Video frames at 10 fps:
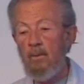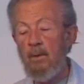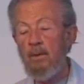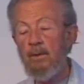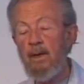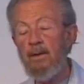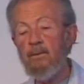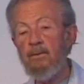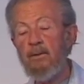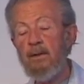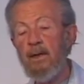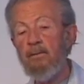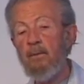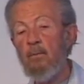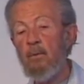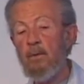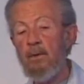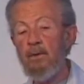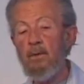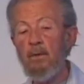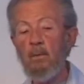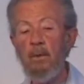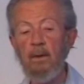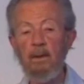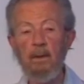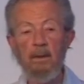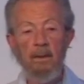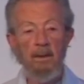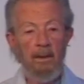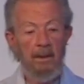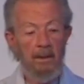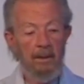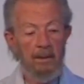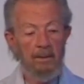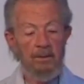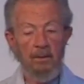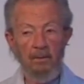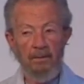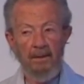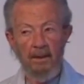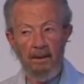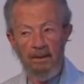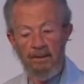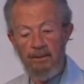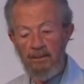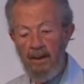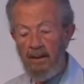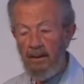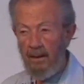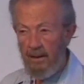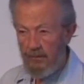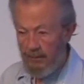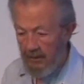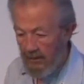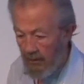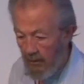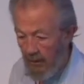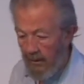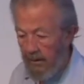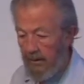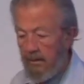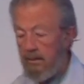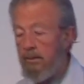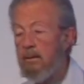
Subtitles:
When you dive off a diving board into the water, there's no thinkingness about it as you hit the water.